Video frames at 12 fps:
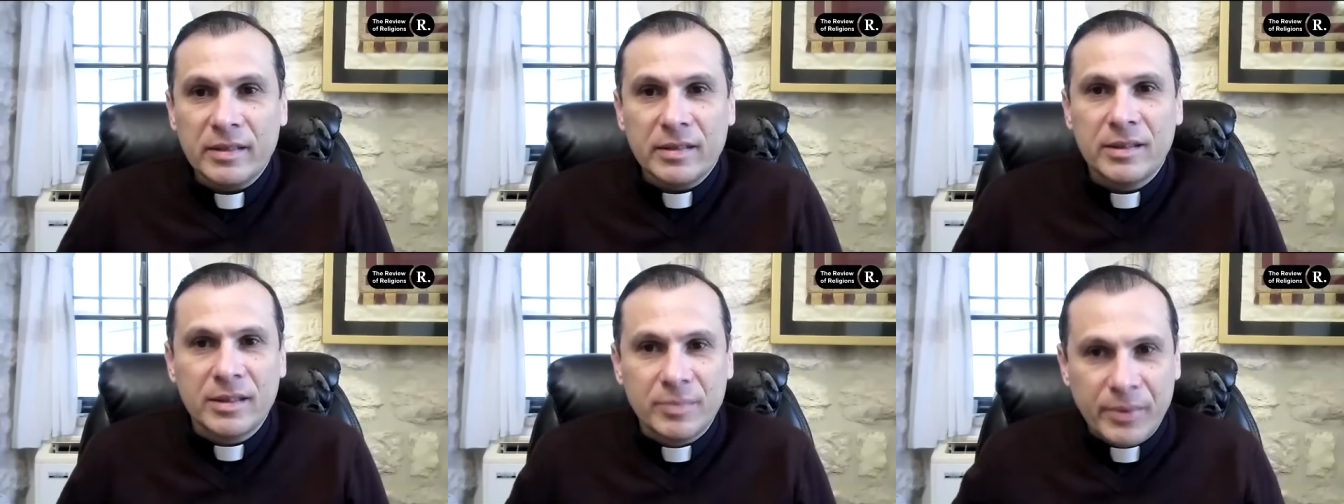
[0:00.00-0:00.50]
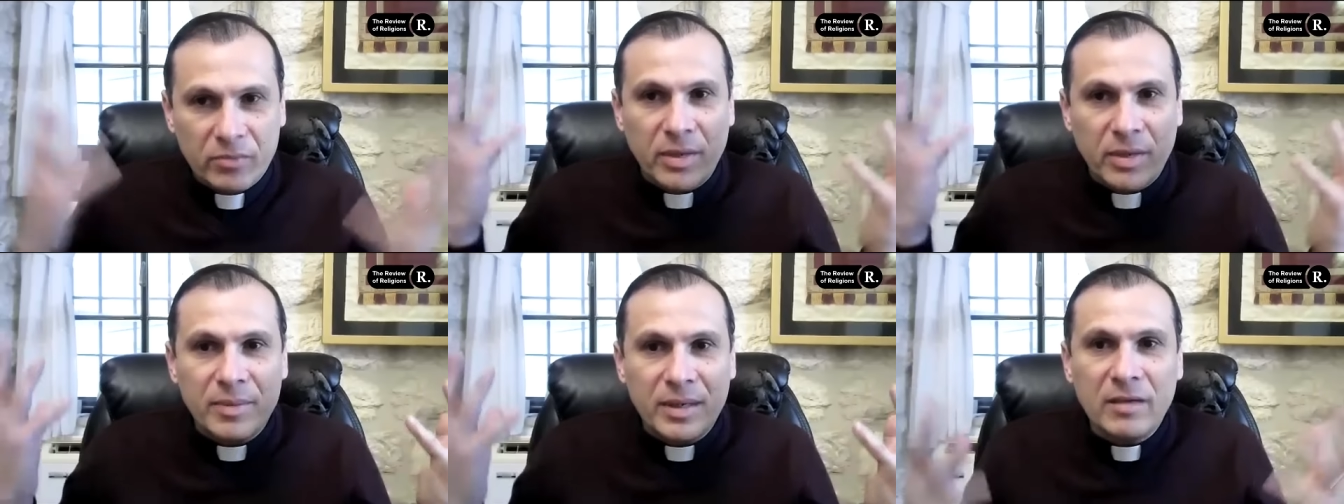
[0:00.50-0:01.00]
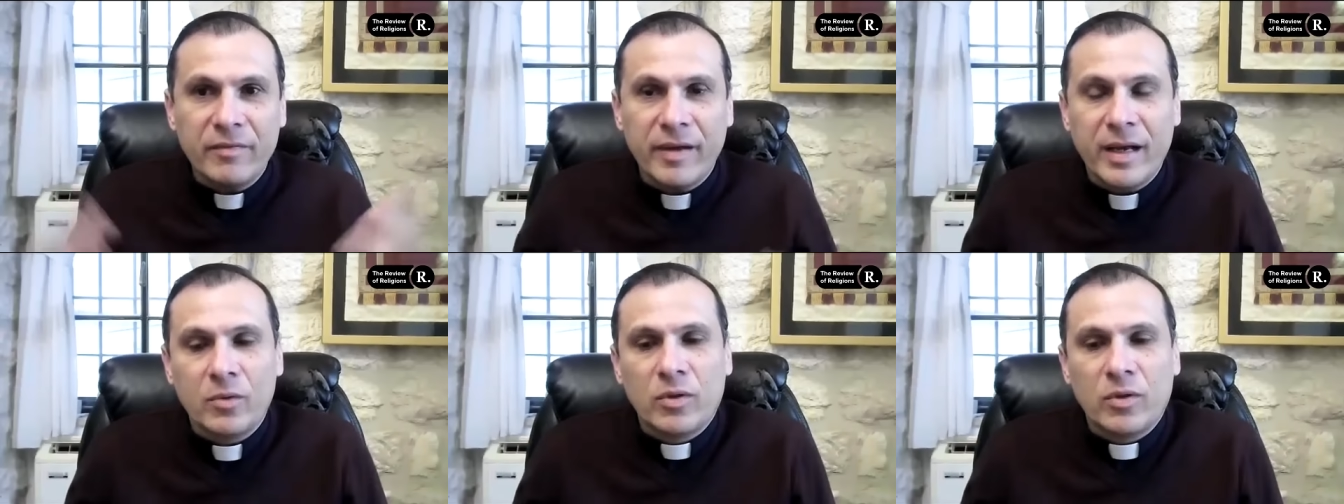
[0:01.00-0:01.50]
It's, it's beyond my belief
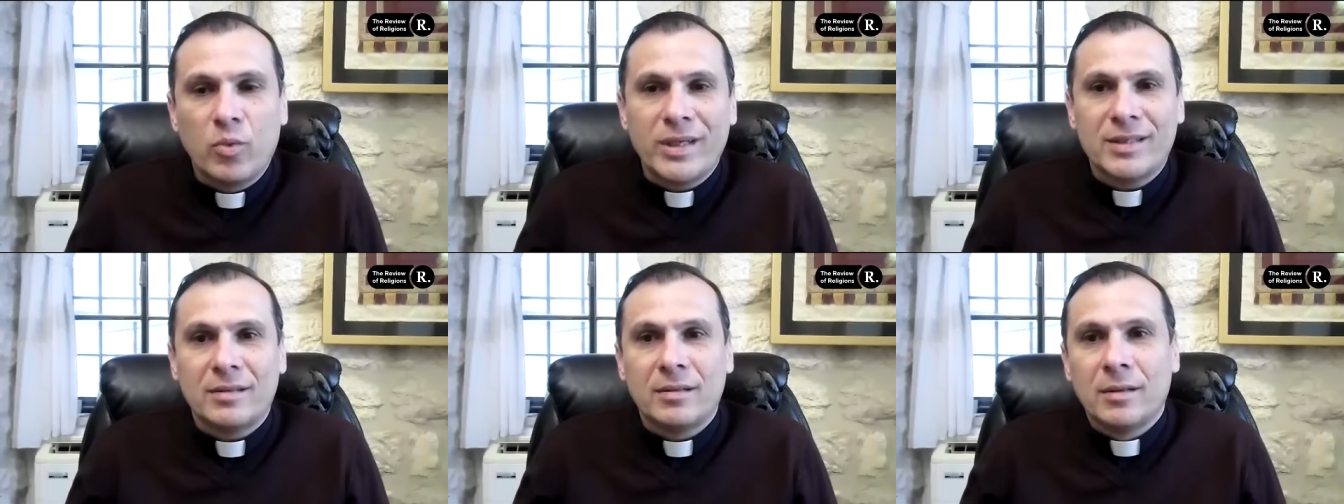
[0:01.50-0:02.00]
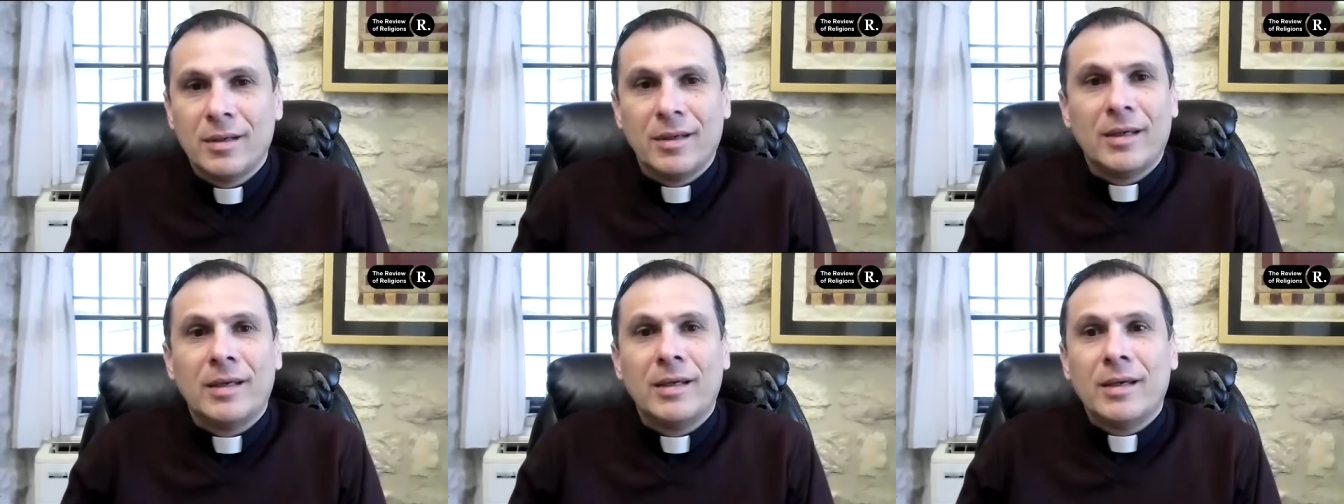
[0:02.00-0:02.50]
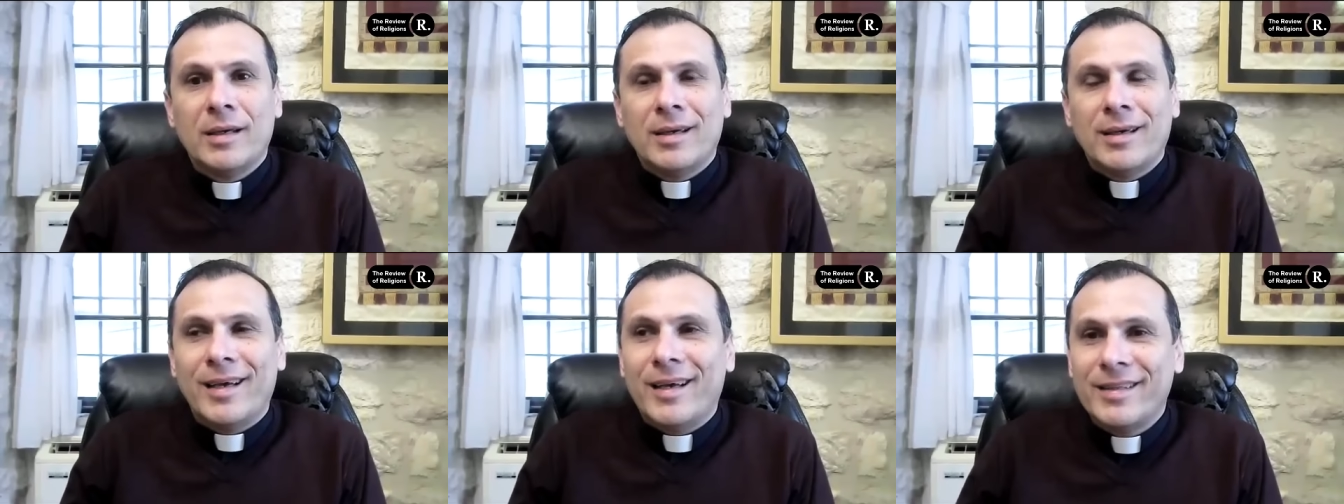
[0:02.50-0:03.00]
how the West
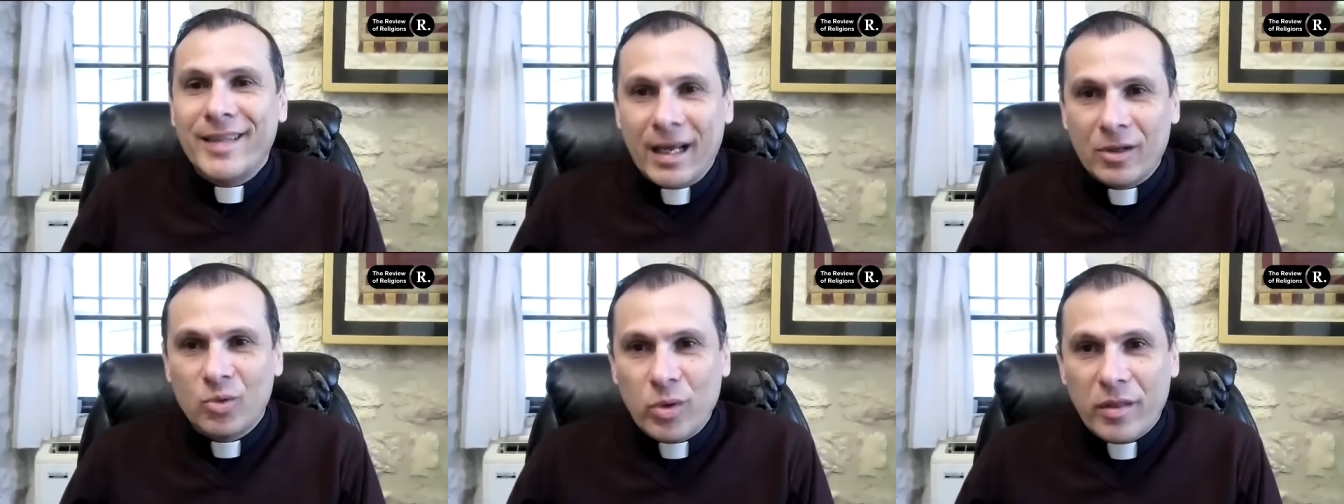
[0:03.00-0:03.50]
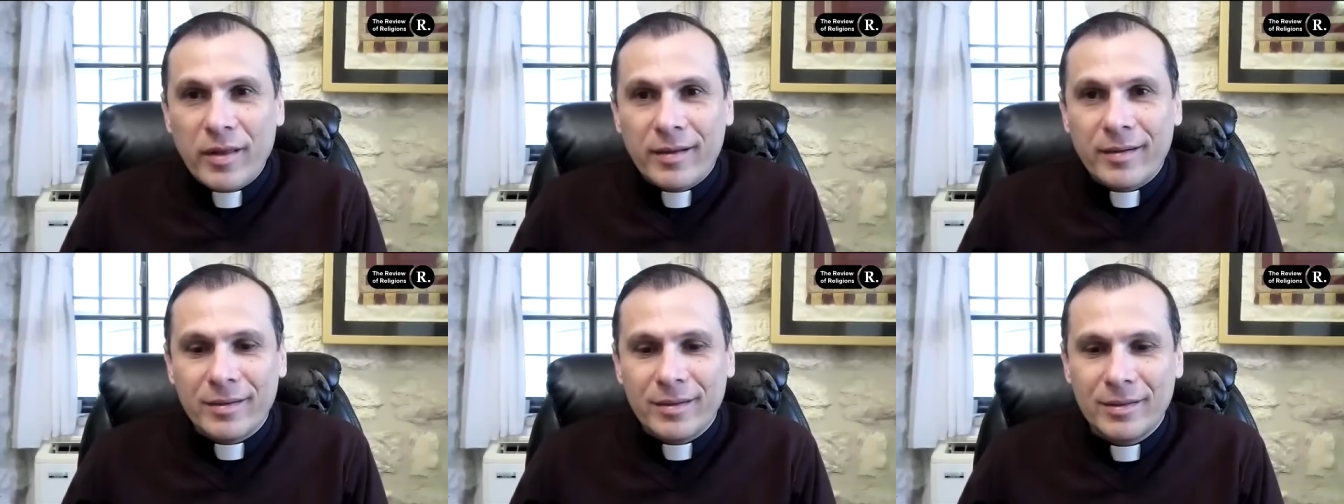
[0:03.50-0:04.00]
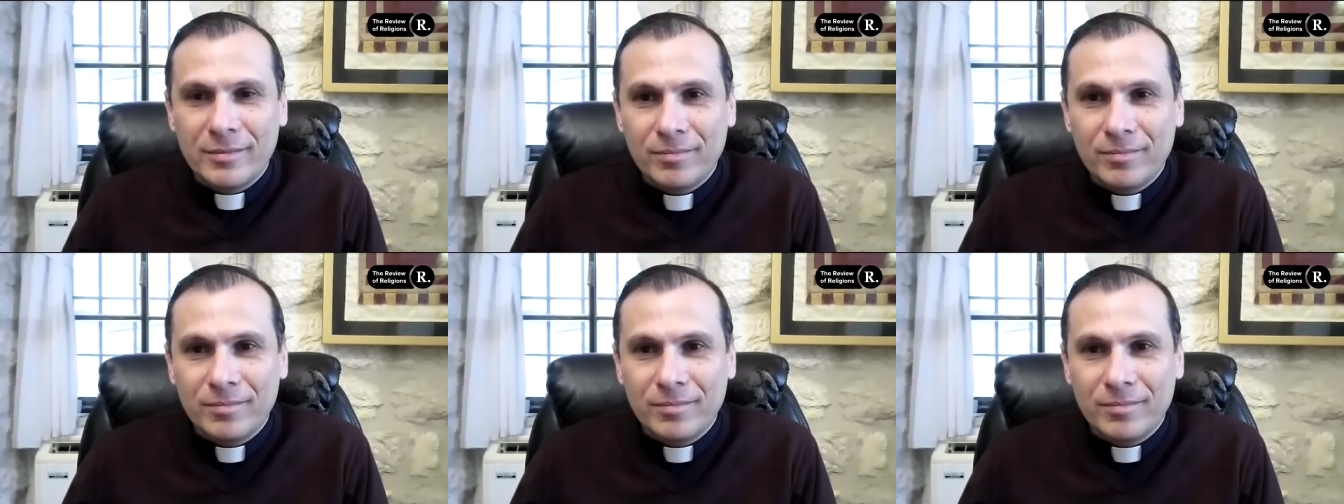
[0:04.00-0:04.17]
uh, dealt with their